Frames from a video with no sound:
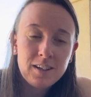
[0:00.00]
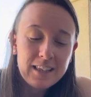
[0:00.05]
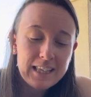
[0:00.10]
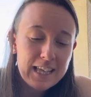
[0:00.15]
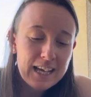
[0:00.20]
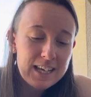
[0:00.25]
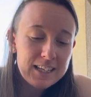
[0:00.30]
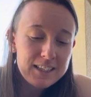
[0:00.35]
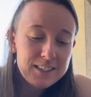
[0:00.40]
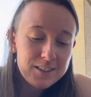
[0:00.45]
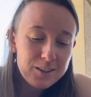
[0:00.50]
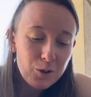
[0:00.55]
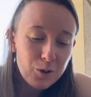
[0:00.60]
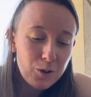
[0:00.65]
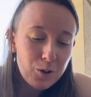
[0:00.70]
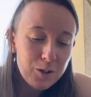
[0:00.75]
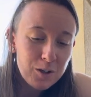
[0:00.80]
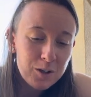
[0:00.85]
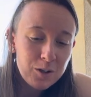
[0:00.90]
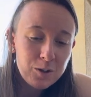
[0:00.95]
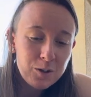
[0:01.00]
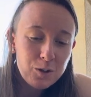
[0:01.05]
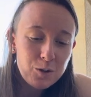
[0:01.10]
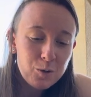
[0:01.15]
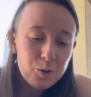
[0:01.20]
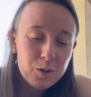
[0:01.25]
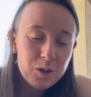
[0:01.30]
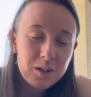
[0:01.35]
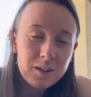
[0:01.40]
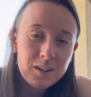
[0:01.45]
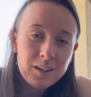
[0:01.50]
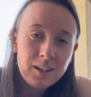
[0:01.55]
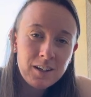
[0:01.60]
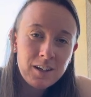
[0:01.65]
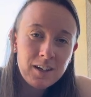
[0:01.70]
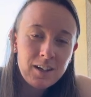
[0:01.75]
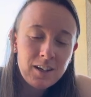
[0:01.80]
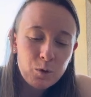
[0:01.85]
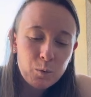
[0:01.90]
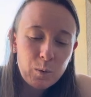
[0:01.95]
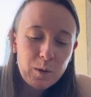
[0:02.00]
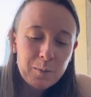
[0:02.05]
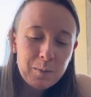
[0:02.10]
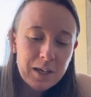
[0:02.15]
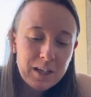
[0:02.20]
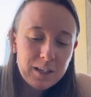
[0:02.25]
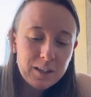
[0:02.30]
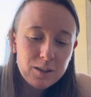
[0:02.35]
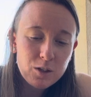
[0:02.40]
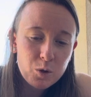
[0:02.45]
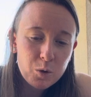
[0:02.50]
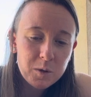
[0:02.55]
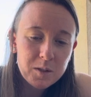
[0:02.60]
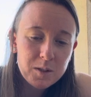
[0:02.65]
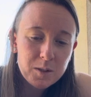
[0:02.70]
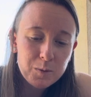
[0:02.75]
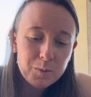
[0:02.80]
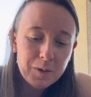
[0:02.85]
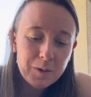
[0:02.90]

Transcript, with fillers: That's all an illusion. We make the choice